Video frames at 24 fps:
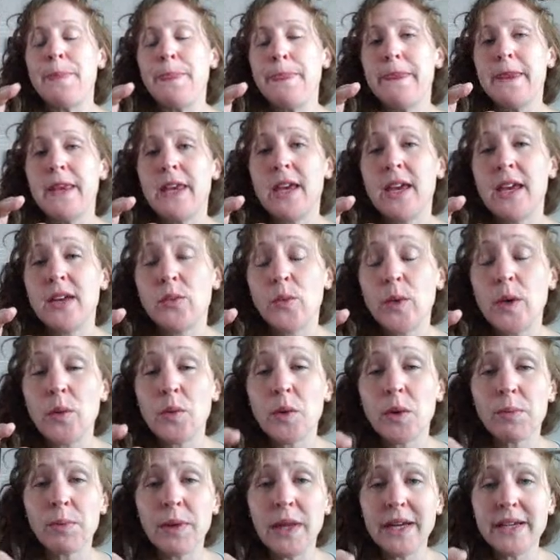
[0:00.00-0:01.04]
and we
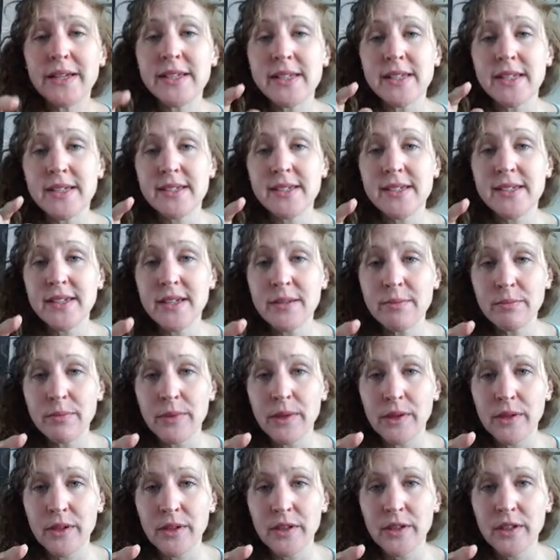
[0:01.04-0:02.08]
replace the
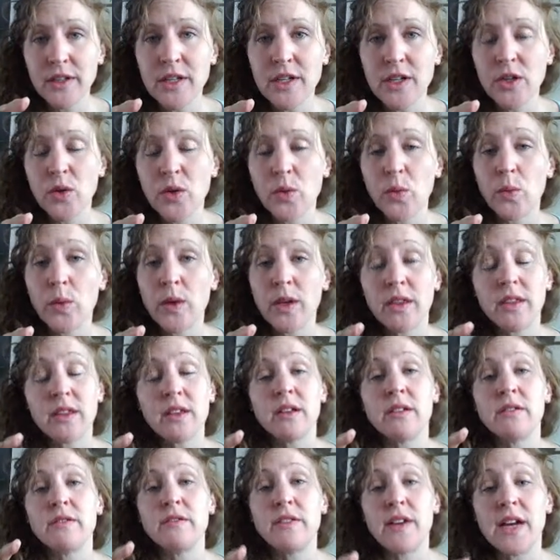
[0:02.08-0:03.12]
symbol with
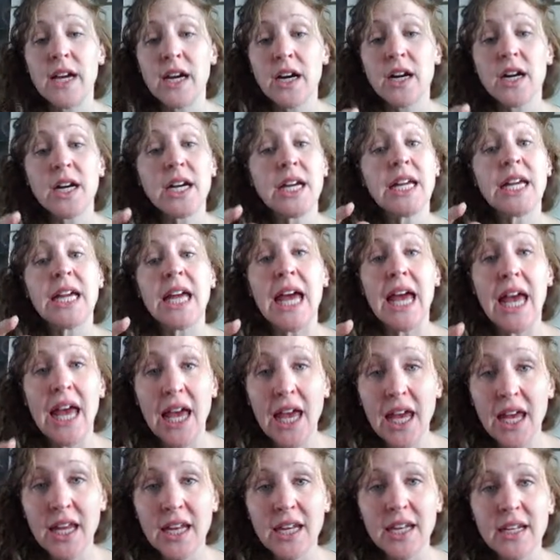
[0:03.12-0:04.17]
the very
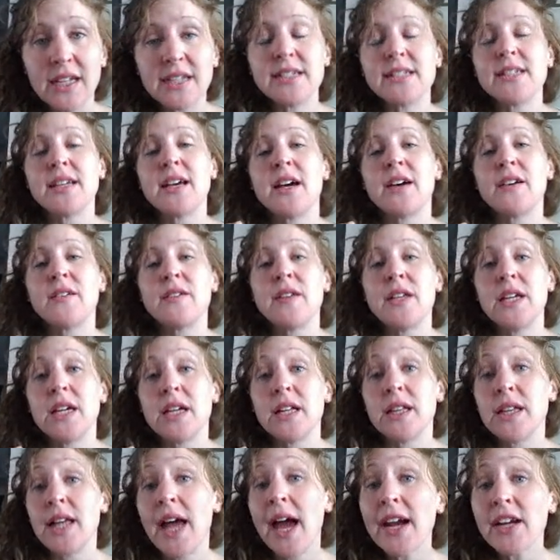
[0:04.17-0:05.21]
end of the
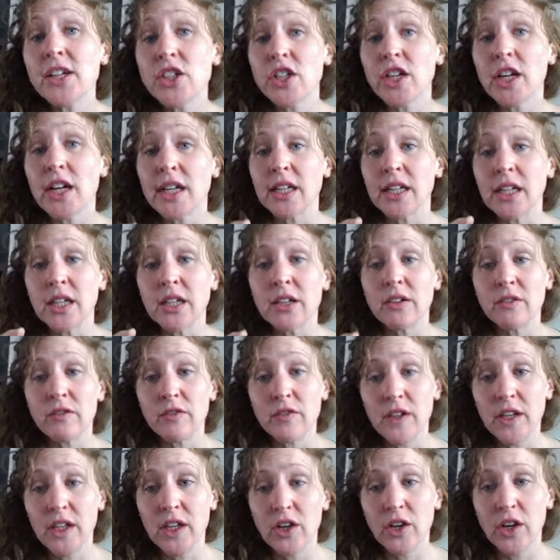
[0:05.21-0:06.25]
electron
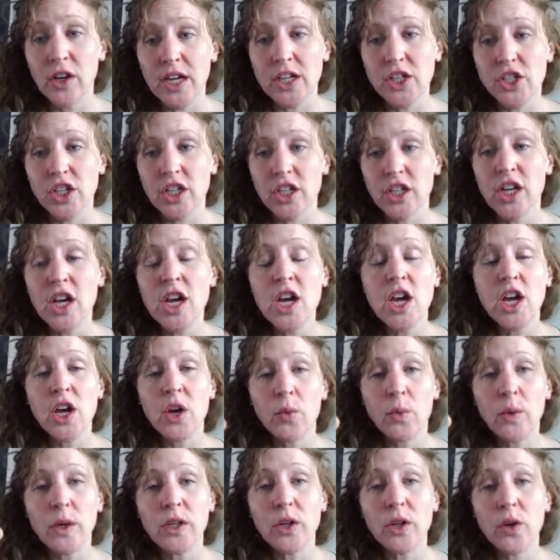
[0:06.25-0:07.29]
configuration,
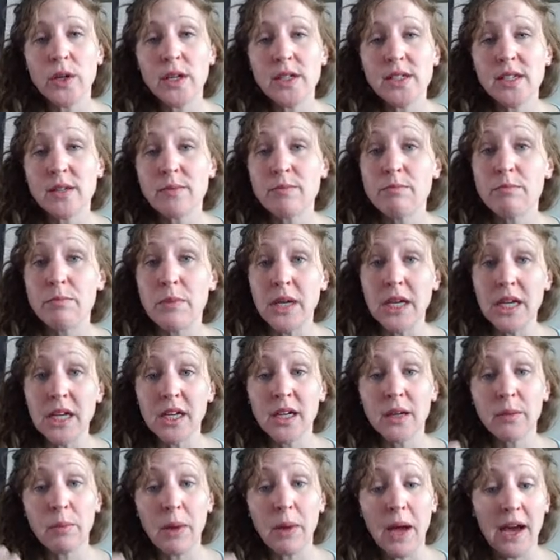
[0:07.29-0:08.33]
we notice some
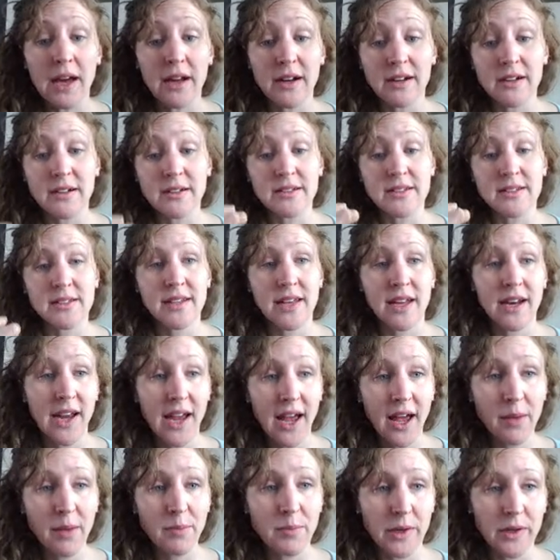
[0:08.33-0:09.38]
big patterns that
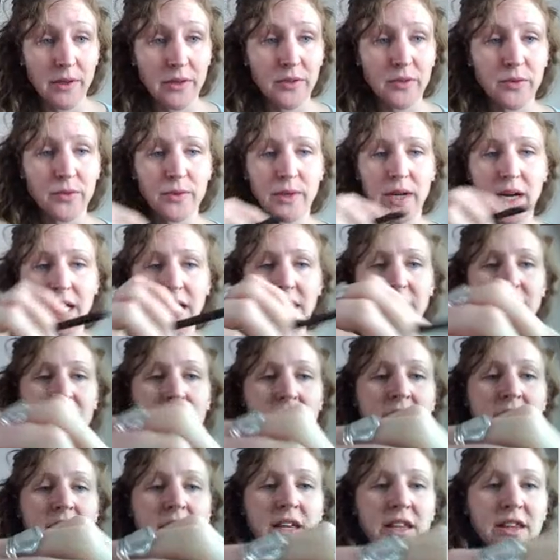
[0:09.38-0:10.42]
happen, right?
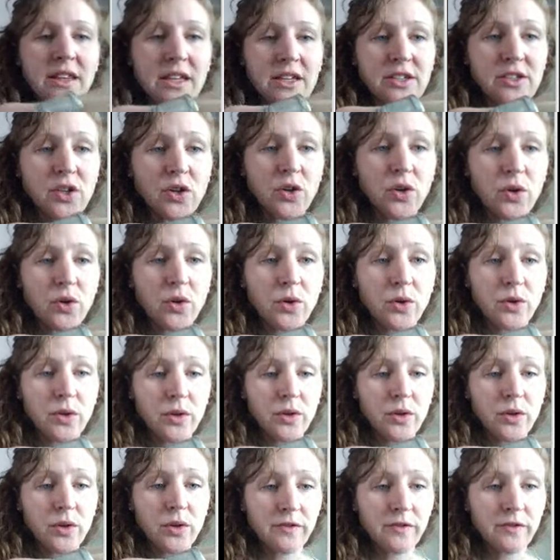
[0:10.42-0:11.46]
This
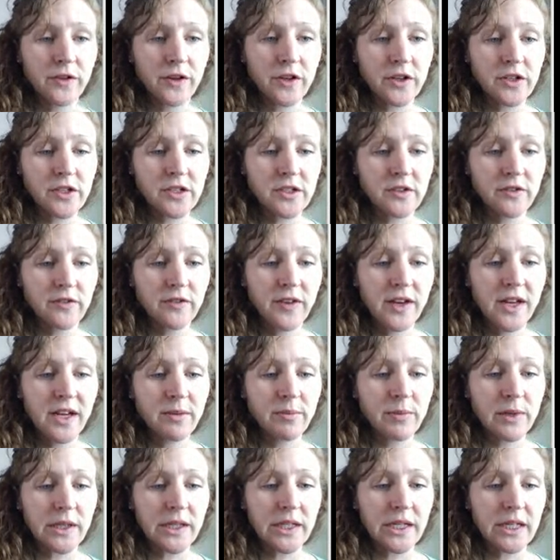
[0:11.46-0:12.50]
whole first
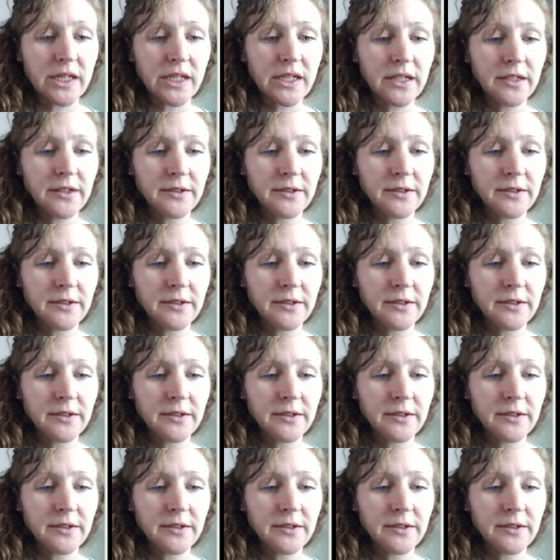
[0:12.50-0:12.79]
family